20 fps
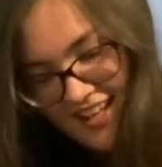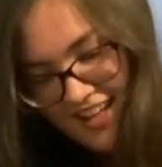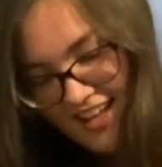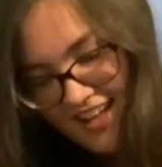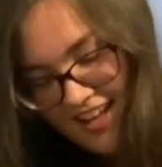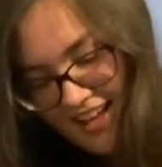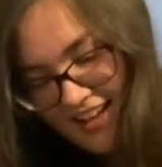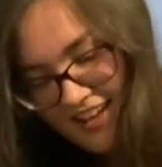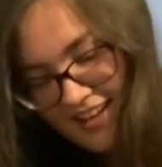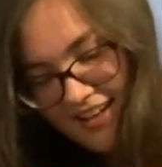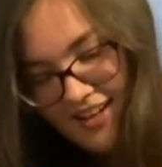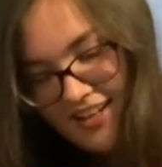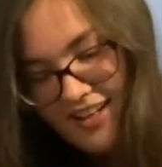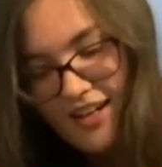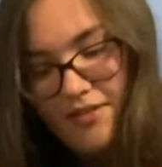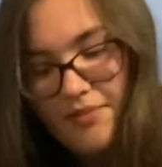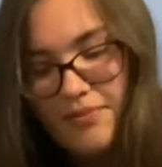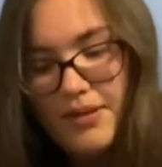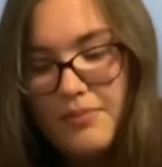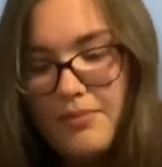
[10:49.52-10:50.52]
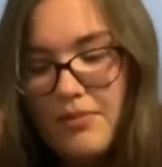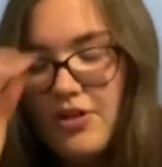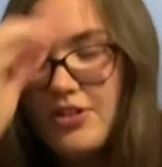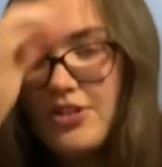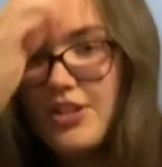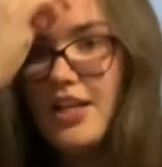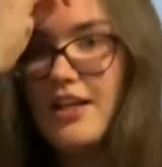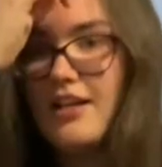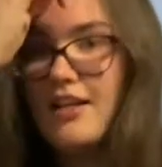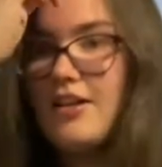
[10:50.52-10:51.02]
Like, I've been
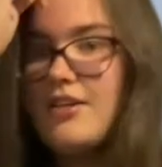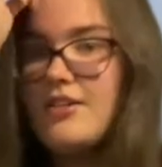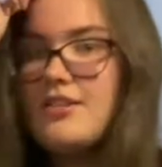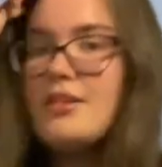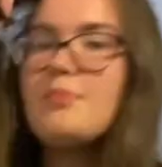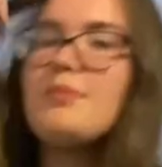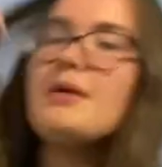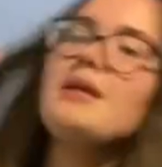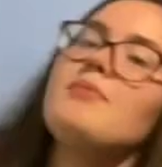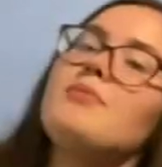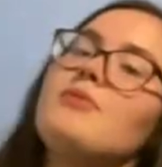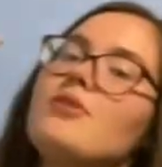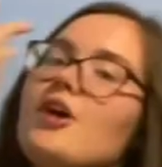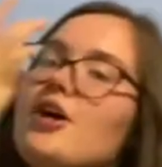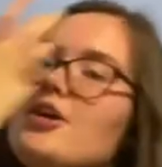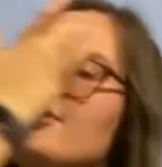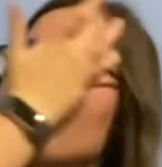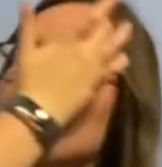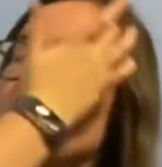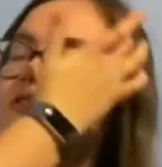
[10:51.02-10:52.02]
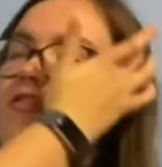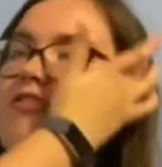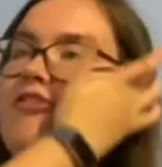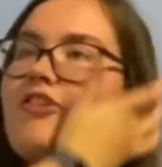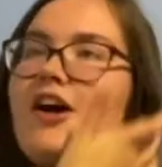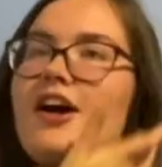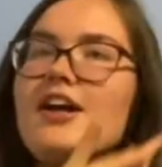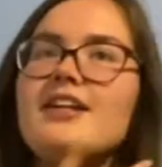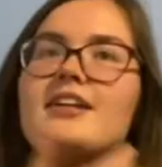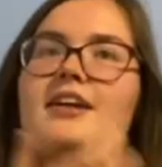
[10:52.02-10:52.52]
watching lots of people go to
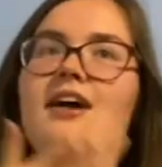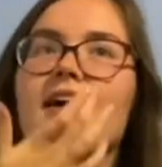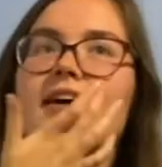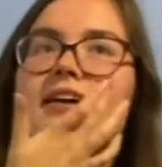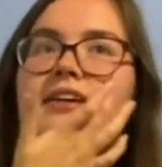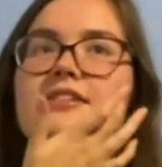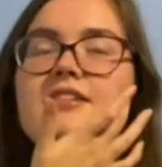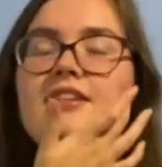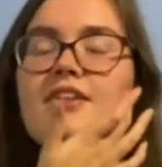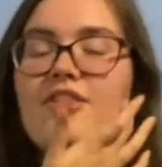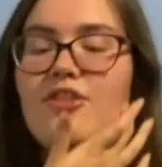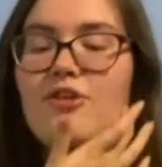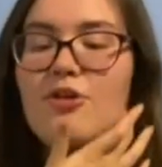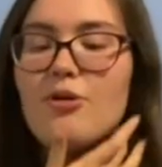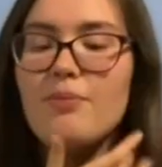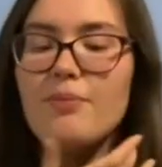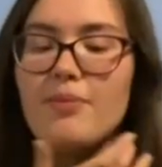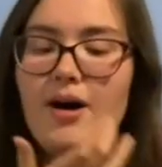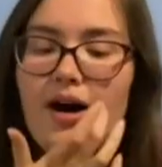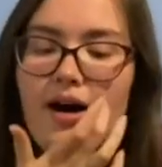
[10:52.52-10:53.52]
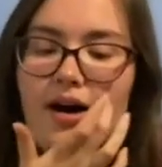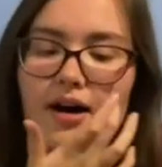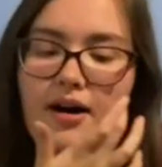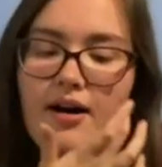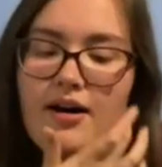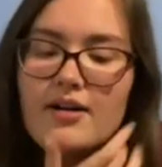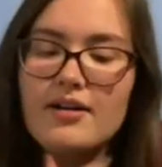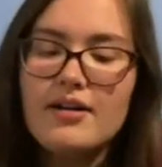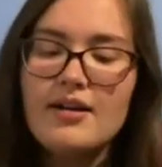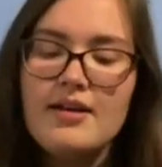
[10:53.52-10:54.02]
Fright Nights at Thorpe
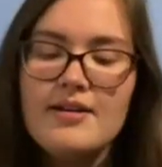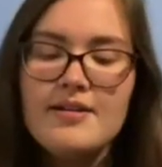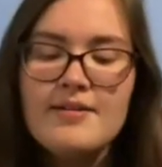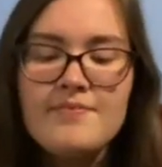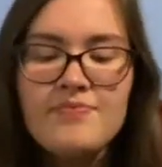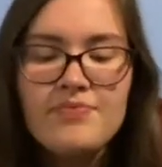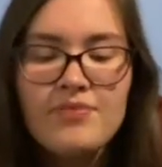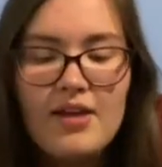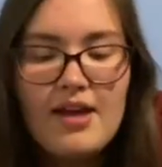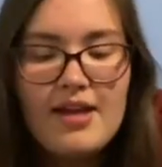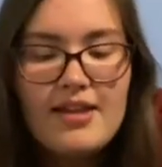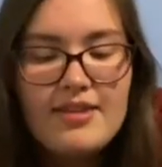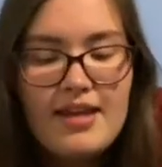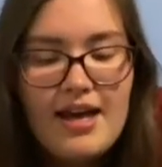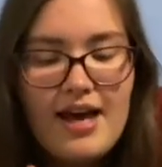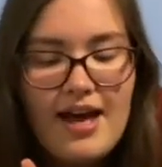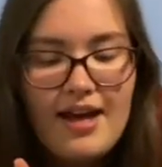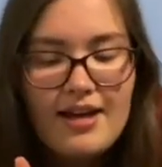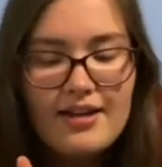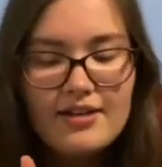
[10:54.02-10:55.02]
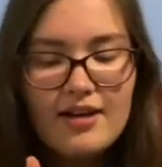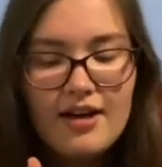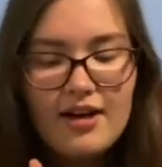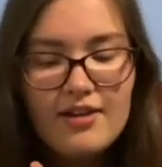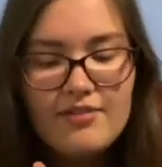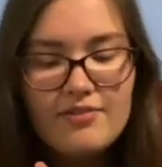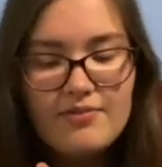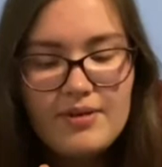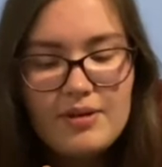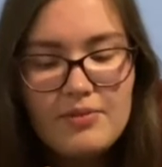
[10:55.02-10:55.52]
Park, and then I've
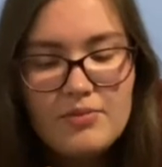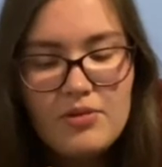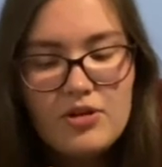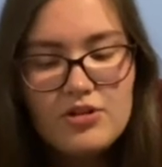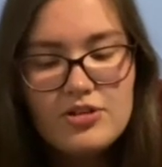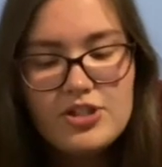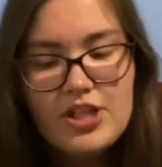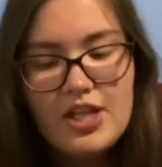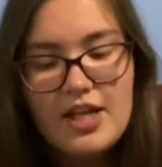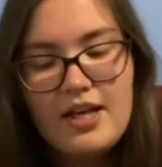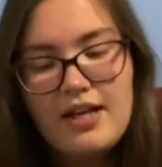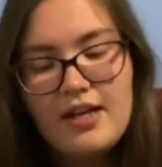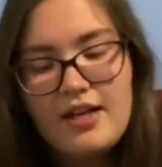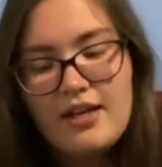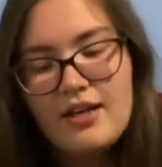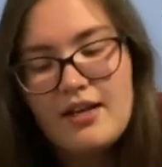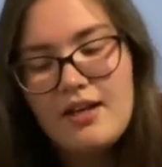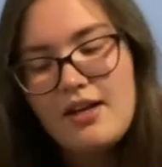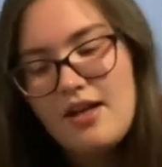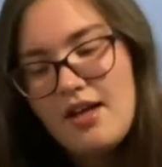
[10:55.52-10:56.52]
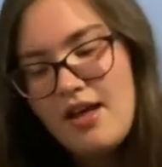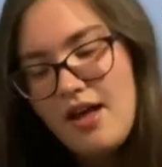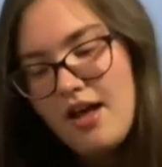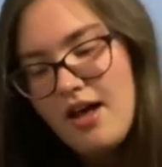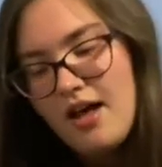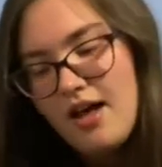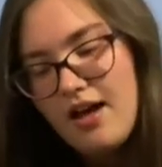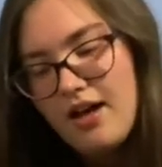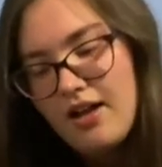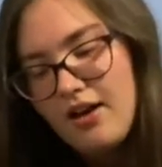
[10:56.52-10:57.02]
been watching
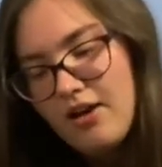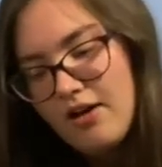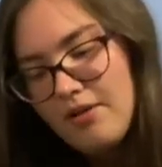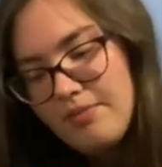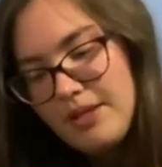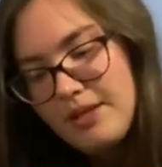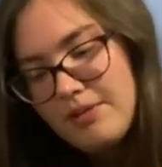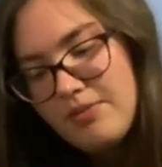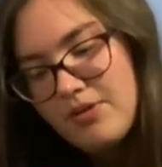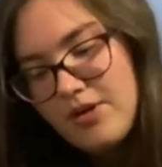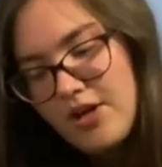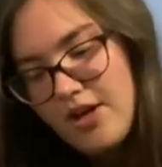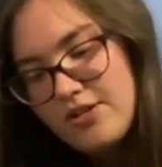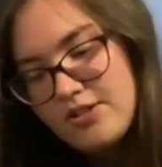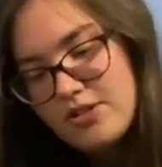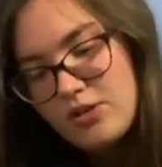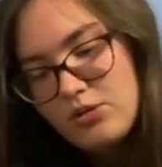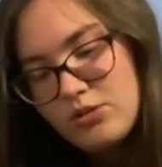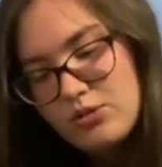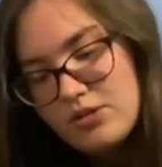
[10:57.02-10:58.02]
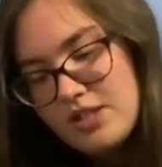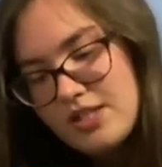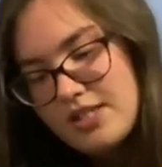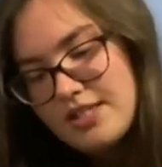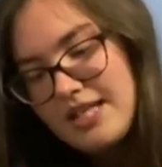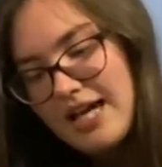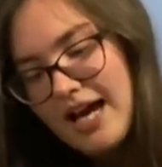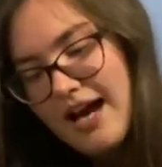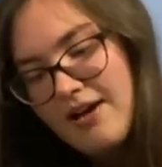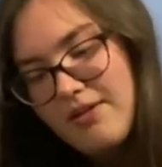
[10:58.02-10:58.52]
a lot of people go to Alton
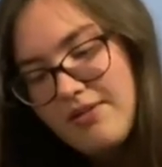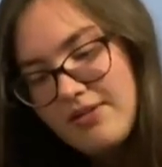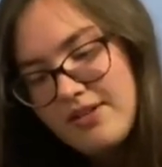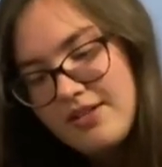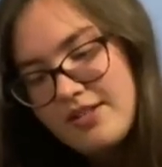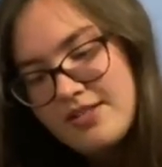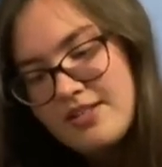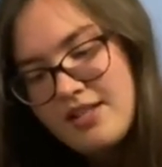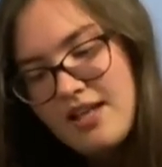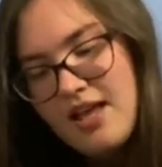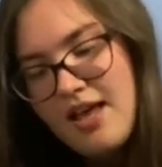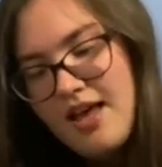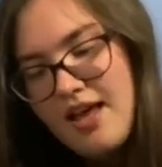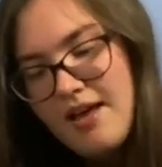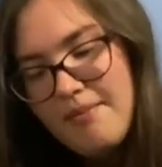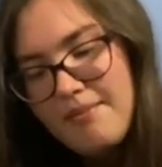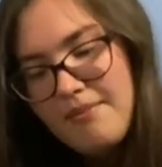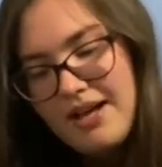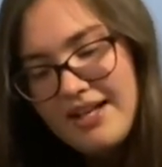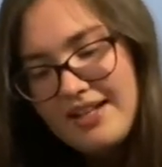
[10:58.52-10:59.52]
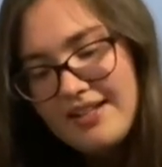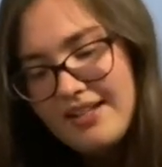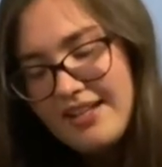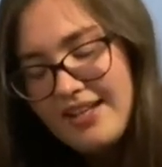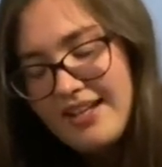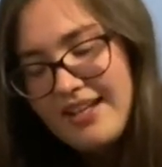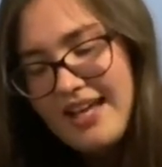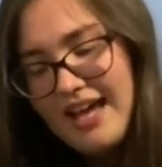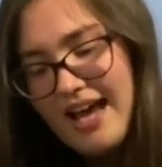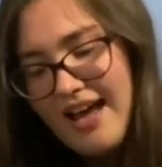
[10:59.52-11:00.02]
Towers, mainly
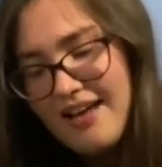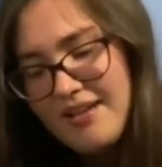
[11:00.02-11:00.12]
again